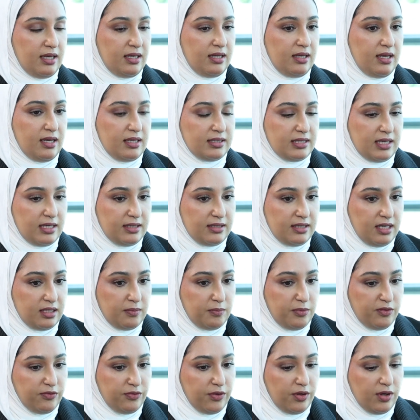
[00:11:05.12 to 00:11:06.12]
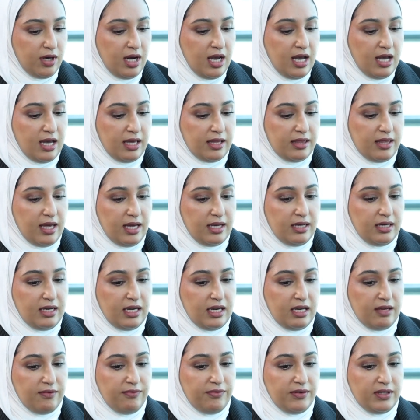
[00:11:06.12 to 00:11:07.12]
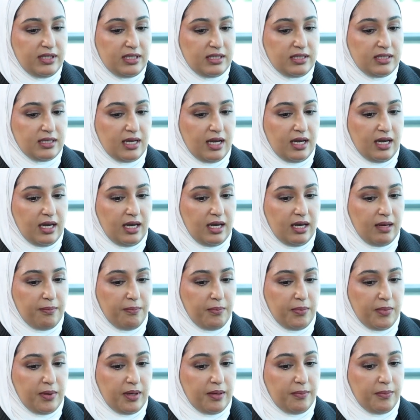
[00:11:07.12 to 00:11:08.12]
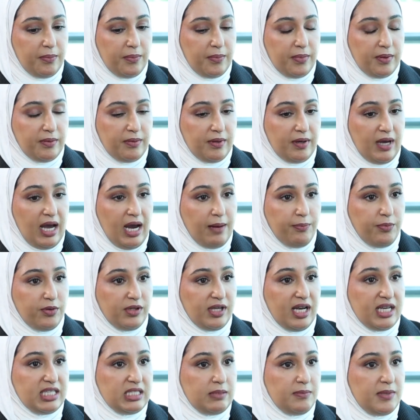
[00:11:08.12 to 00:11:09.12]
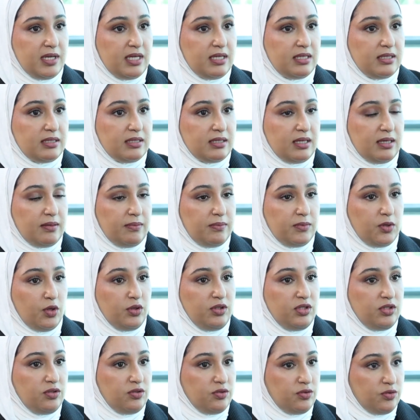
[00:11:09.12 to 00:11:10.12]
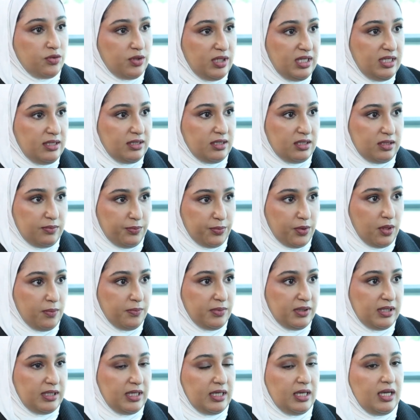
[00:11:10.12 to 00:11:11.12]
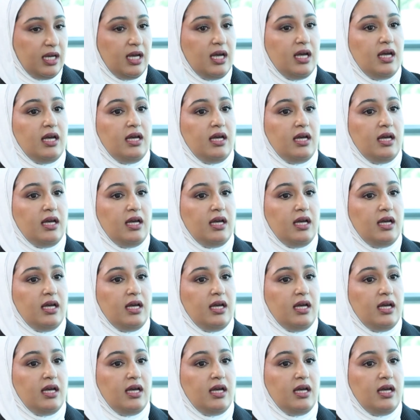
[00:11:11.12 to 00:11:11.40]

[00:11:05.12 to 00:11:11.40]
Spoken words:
as I said before, then if it's the hyperglycemia is not treated promptly,